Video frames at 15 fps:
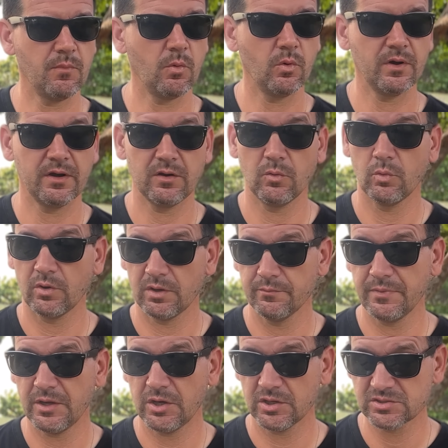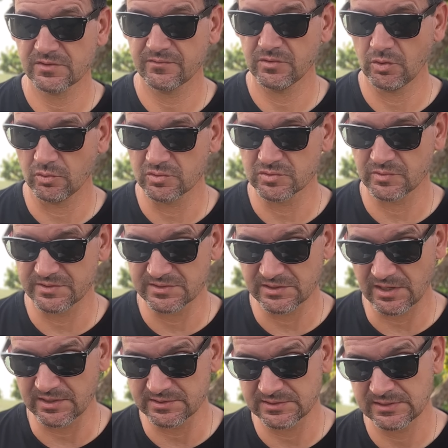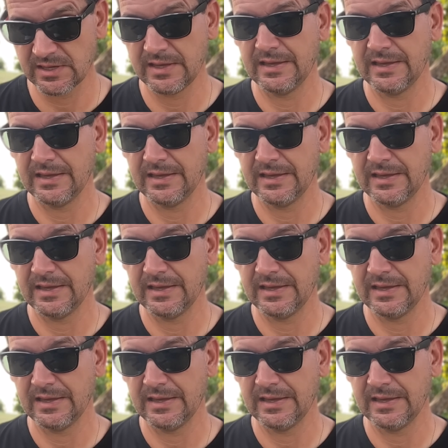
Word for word: one in the world because of those results.